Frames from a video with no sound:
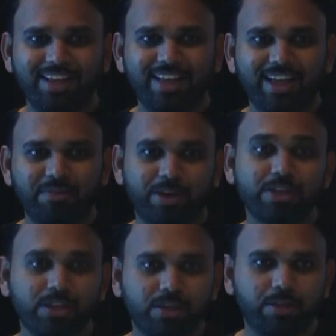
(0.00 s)

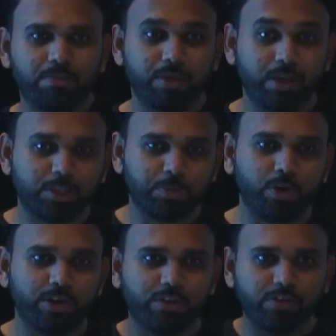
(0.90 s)
Because it's
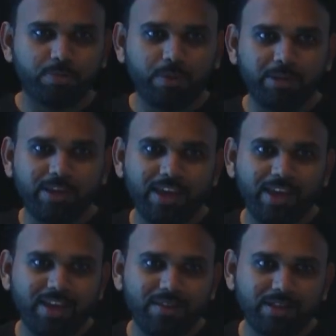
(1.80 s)
pointed to the public
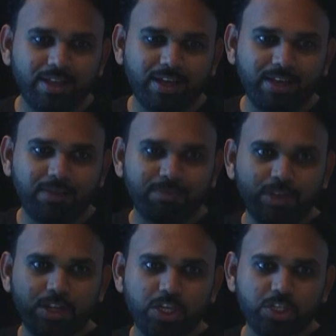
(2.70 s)
key, the
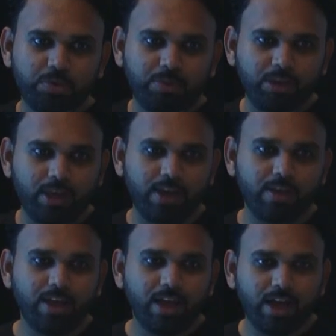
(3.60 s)
DKG public key,
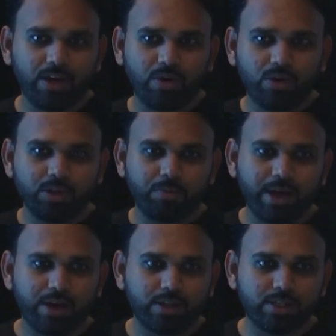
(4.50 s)
and all it
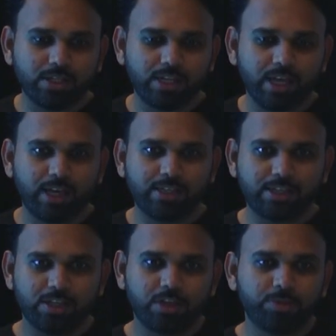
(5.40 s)
matters is like it's a
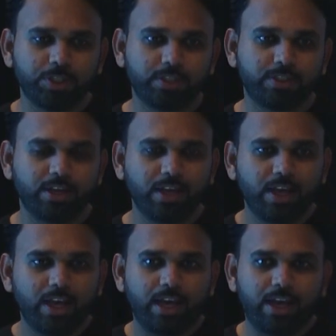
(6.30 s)
decryption,
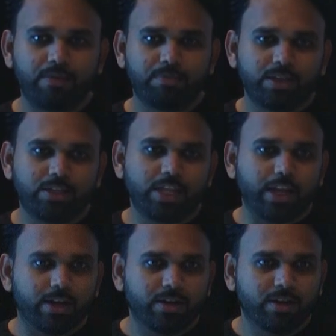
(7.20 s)
it's the
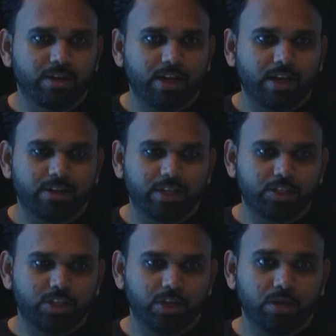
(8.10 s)
data, and
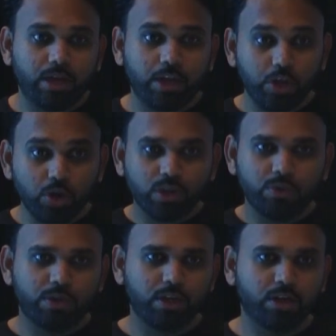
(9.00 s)
and you are the
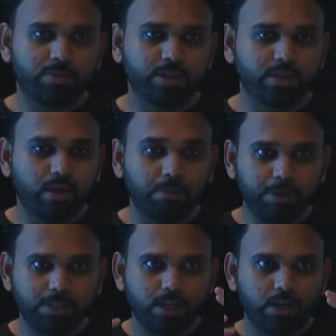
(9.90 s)
one decrypting. The
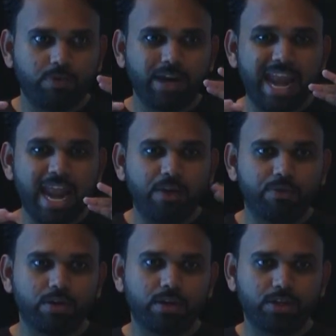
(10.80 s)
MPC network
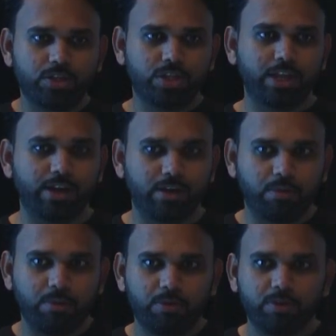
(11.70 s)
never touches the data.
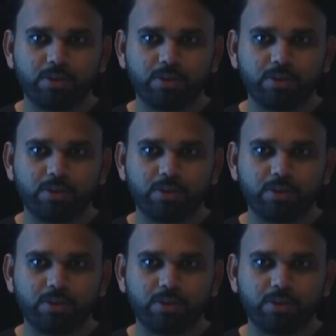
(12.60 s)
Remember this.